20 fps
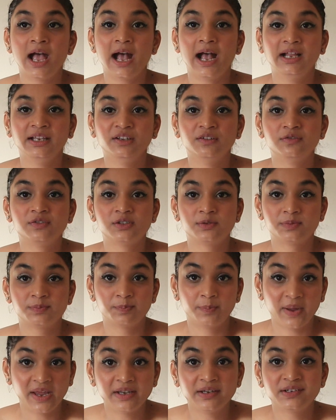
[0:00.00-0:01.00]
and you've
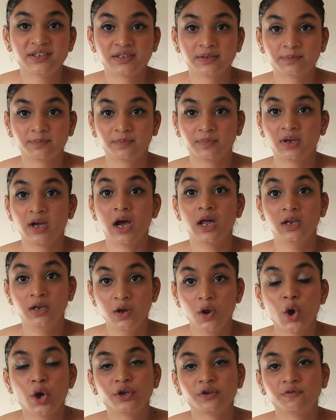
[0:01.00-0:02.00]
spent a
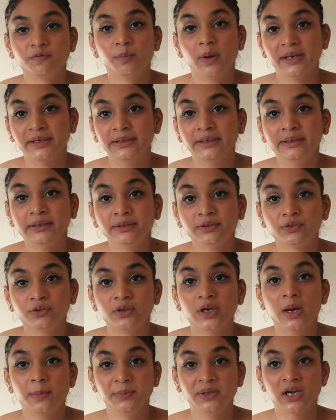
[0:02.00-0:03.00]
lot of money to
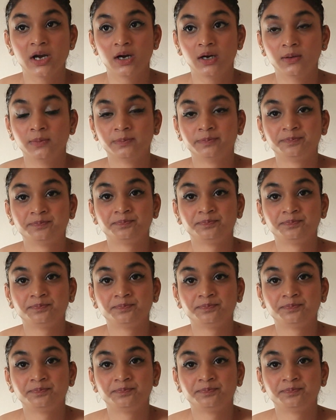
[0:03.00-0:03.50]
come here.